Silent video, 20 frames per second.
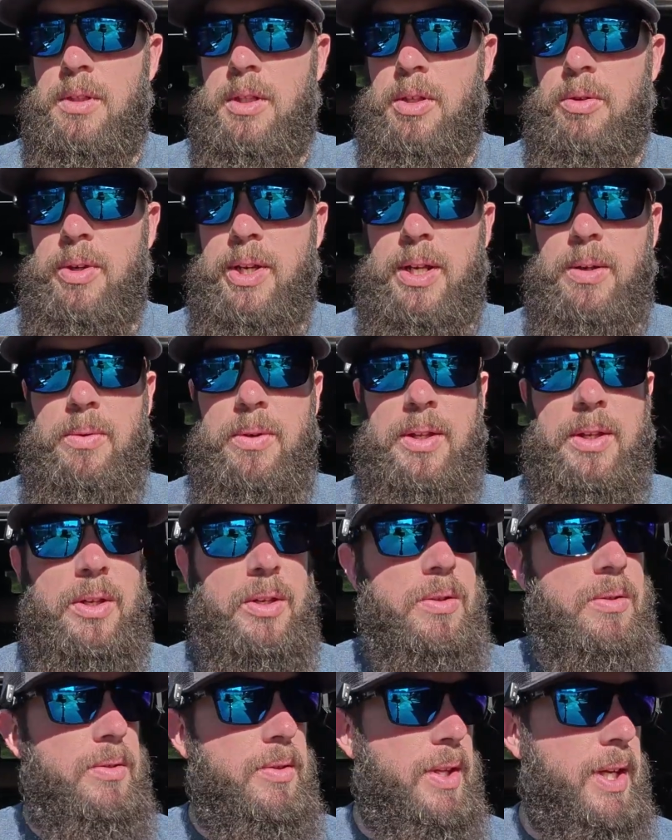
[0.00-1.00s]
agreeing with
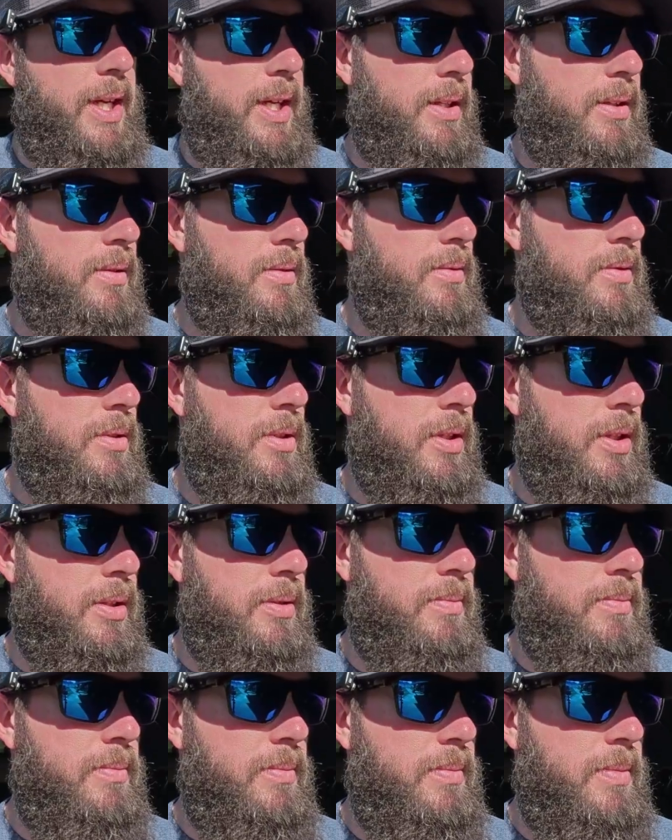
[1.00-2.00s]
you, then
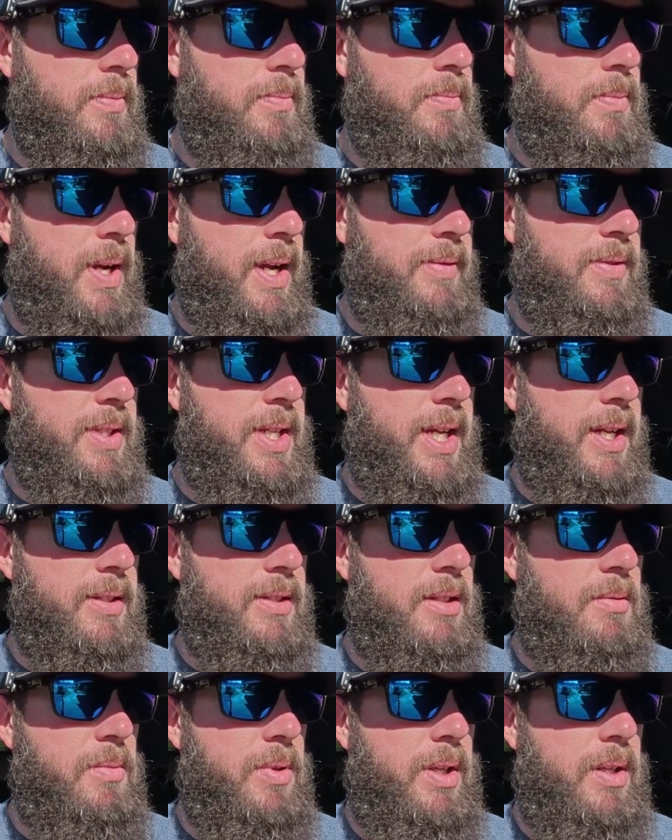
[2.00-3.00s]
you might have to take it
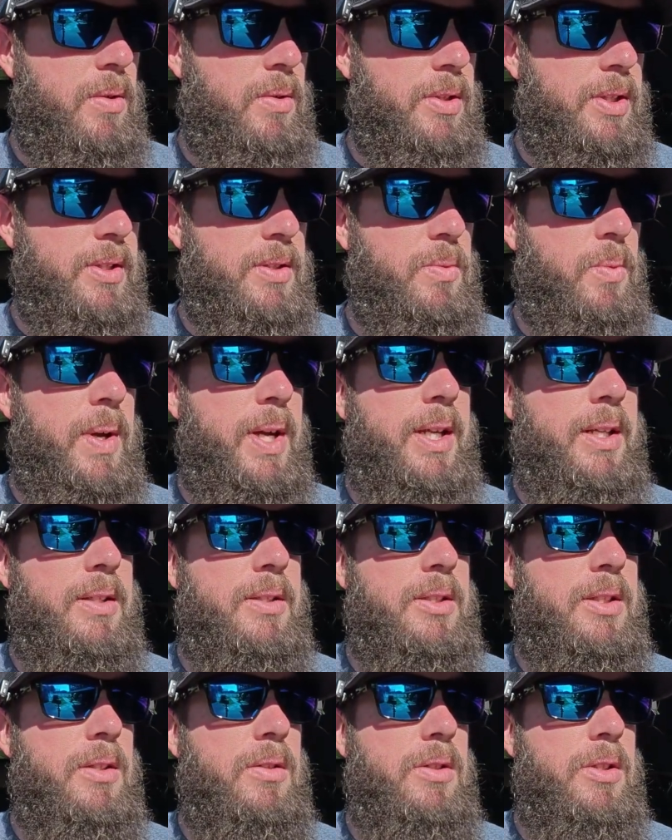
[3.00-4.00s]
somewhere, or just wait
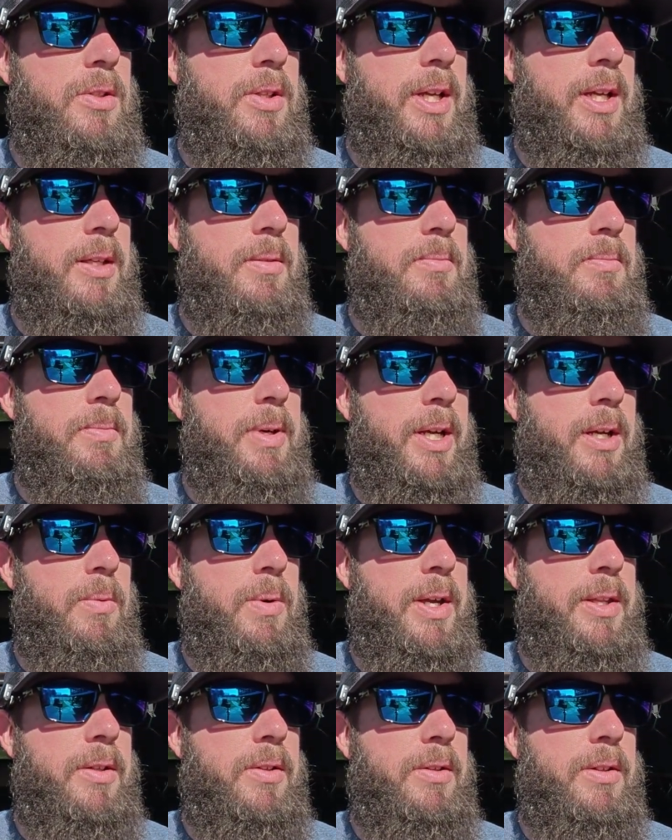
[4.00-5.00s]
until you get better
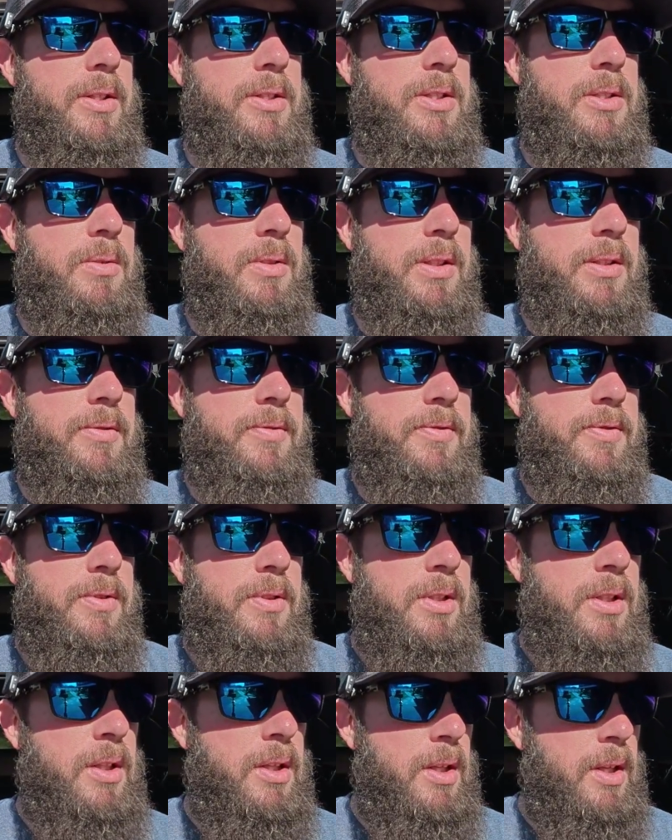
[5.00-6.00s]
weather, unless you live
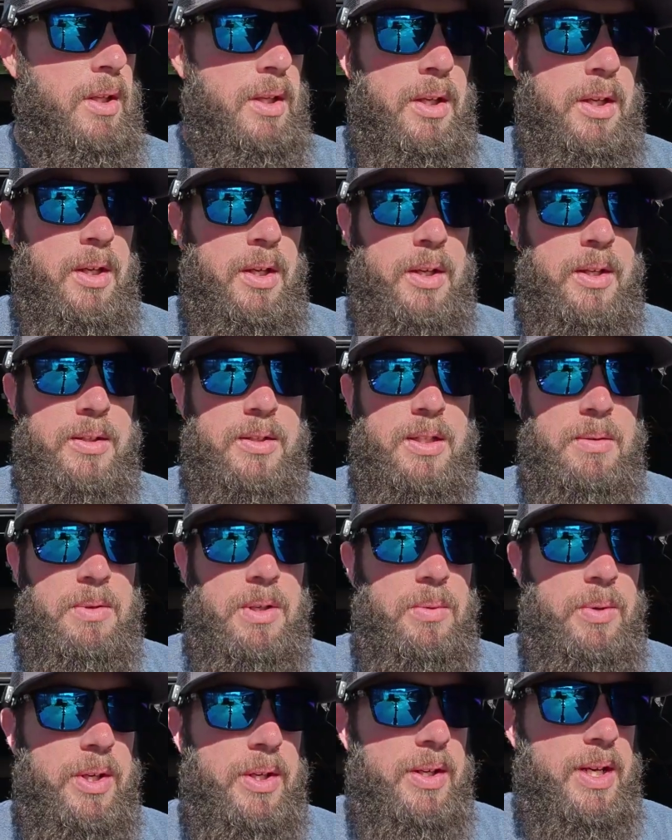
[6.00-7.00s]

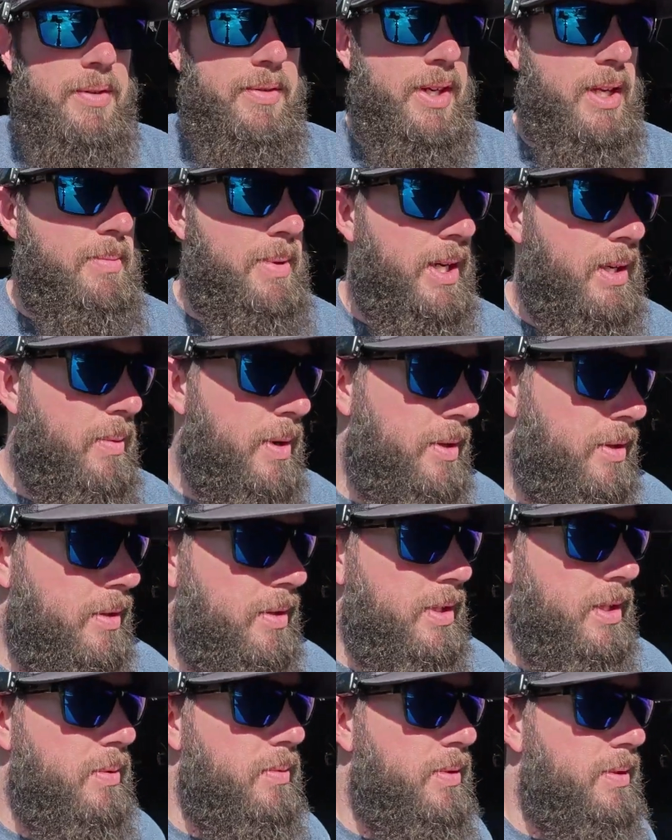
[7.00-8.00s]
somewhere where you never get better
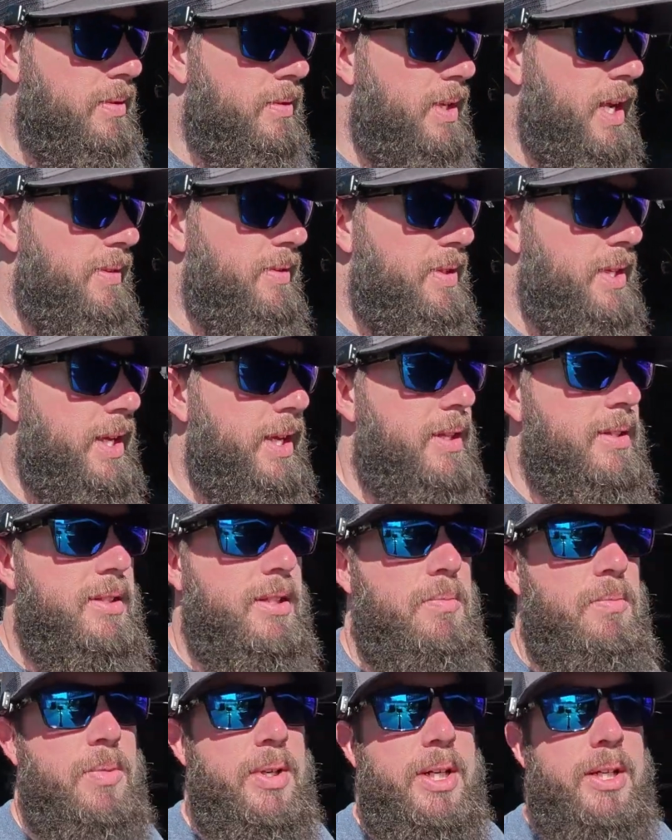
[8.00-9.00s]
weather, then you would have to take it
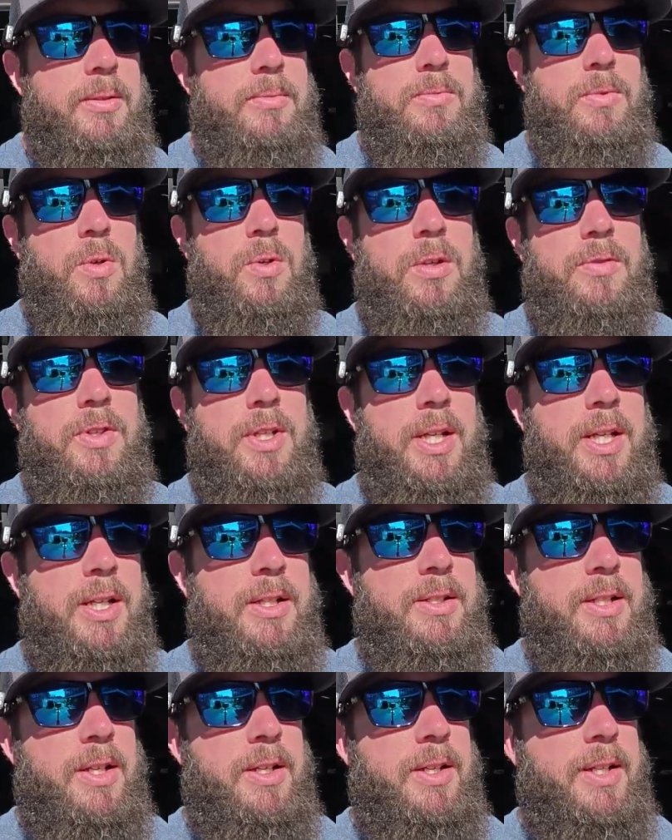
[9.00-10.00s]
somewhere. Or if you can get
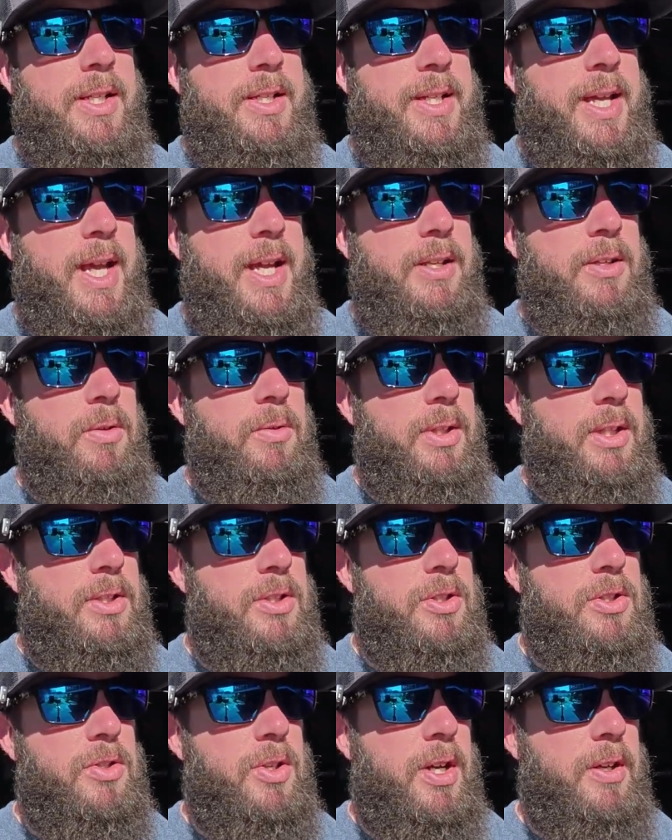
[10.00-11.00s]
it done in a day and don't need
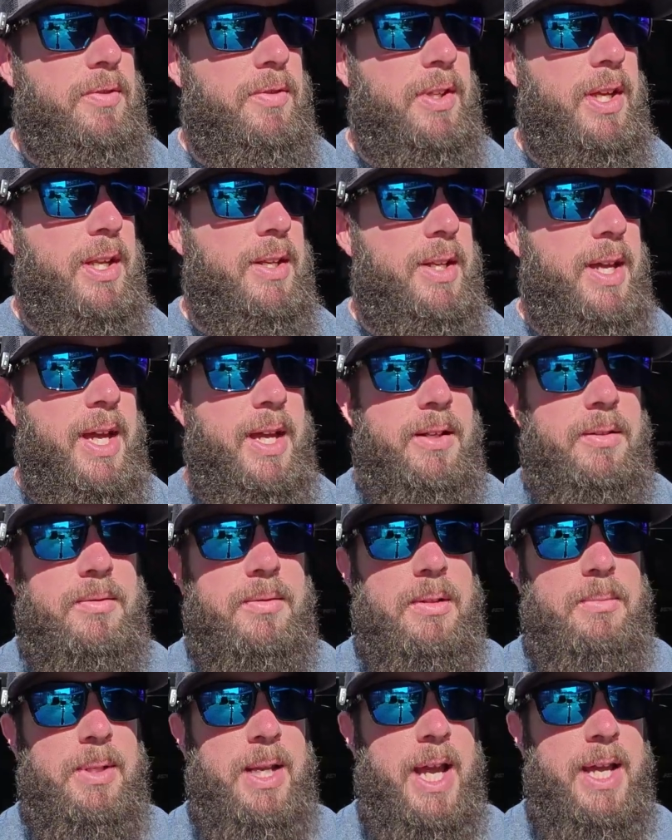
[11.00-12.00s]
your truck for that day.
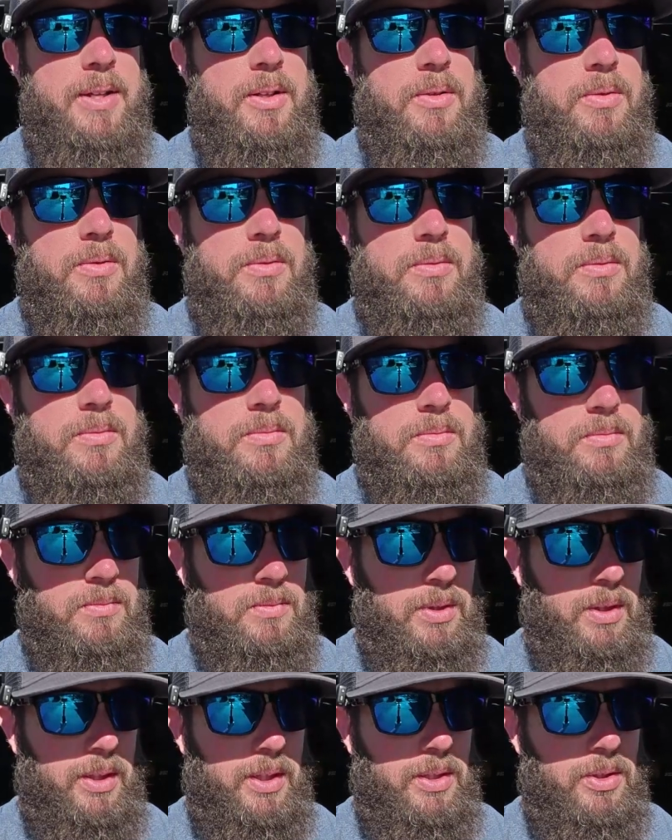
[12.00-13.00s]
I mean, I don't
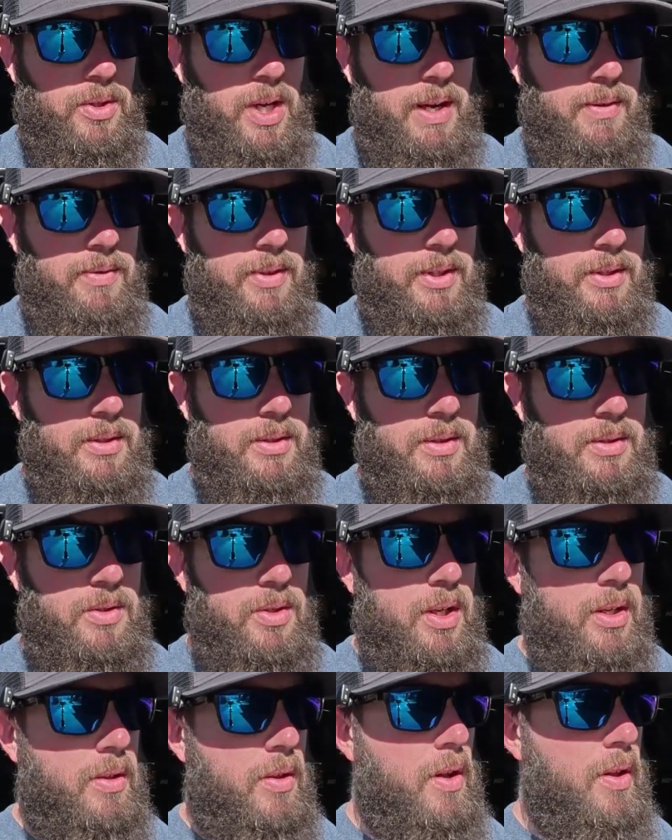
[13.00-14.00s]
really drive this
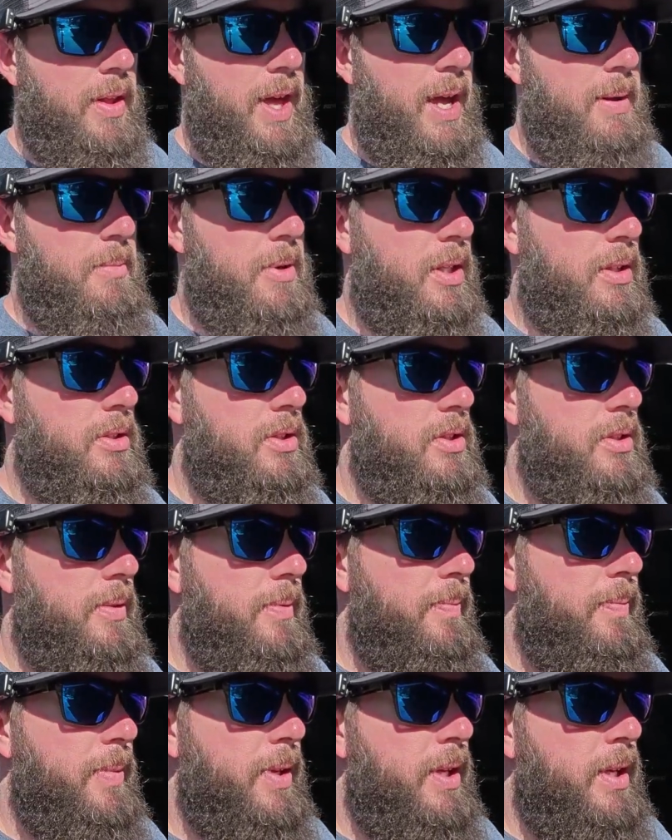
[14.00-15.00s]
truck all that much,